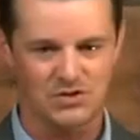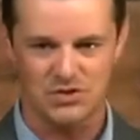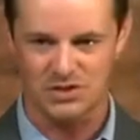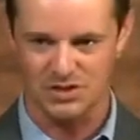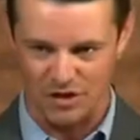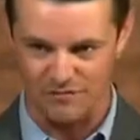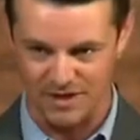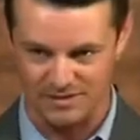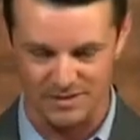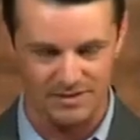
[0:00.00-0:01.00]
his
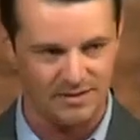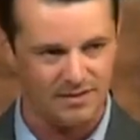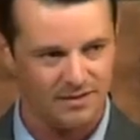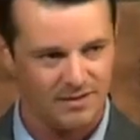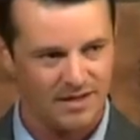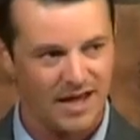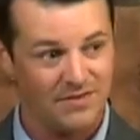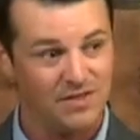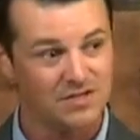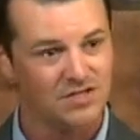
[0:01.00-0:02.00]
servant,
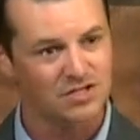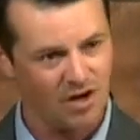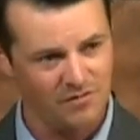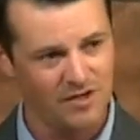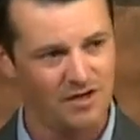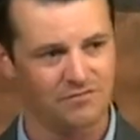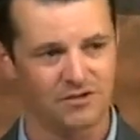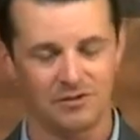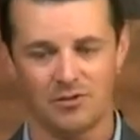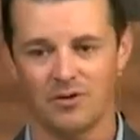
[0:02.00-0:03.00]
and this servant of
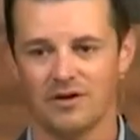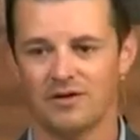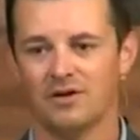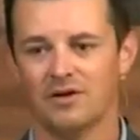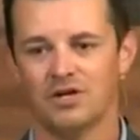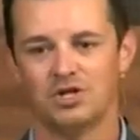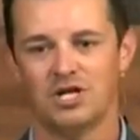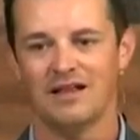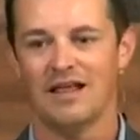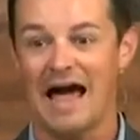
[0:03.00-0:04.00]
the Lord
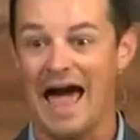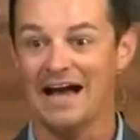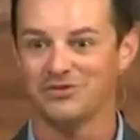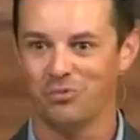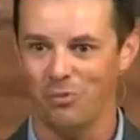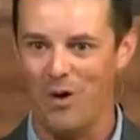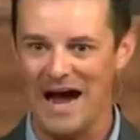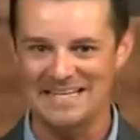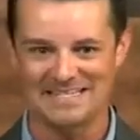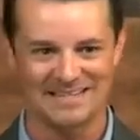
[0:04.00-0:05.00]
shall act
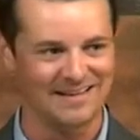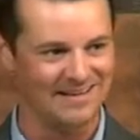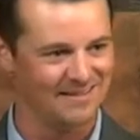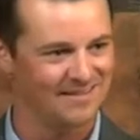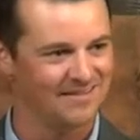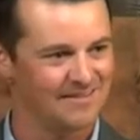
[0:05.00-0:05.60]
wisely.